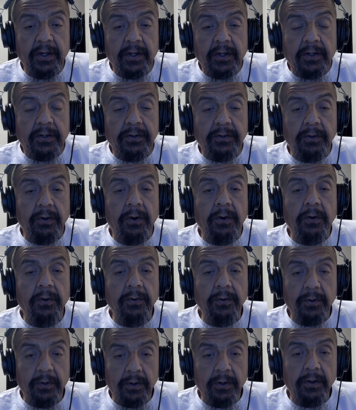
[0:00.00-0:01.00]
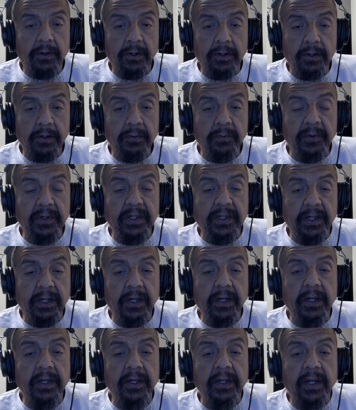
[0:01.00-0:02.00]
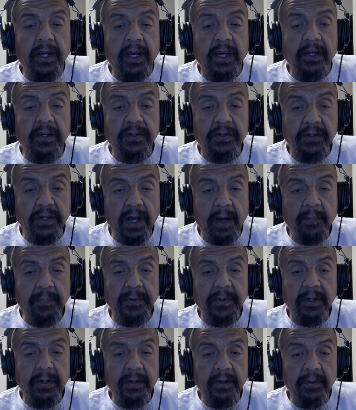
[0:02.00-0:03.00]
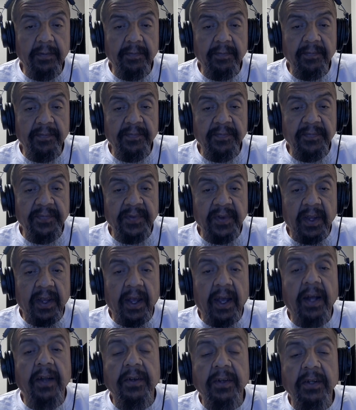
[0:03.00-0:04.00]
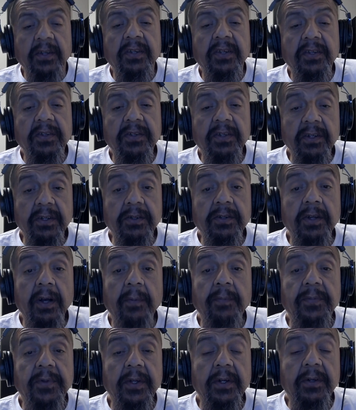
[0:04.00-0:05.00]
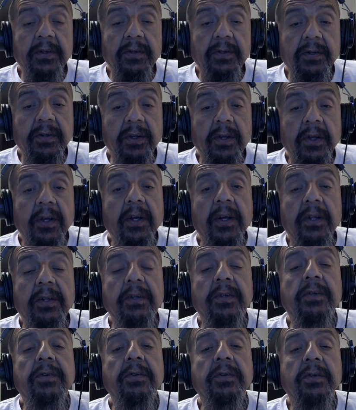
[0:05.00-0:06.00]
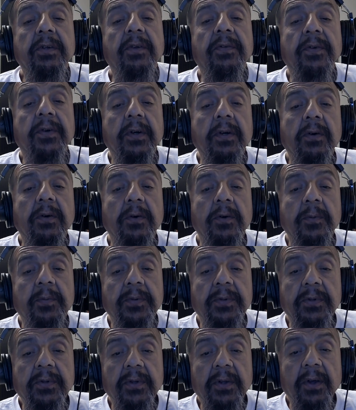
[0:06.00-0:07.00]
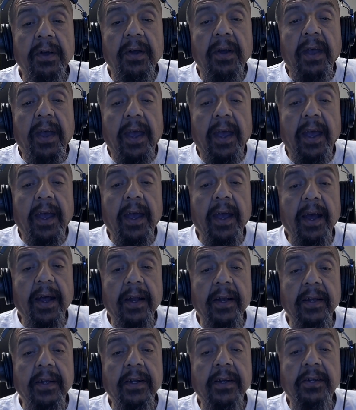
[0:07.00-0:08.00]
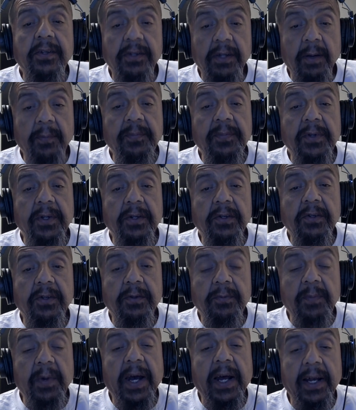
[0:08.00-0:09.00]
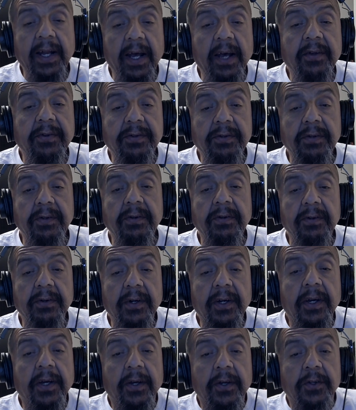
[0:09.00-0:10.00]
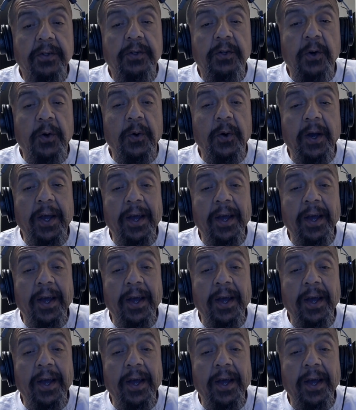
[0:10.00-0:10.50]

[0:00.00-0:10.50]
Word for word: So earlier we did accept, and this is acceptance and they're two different groups, and acceptance is badass too. So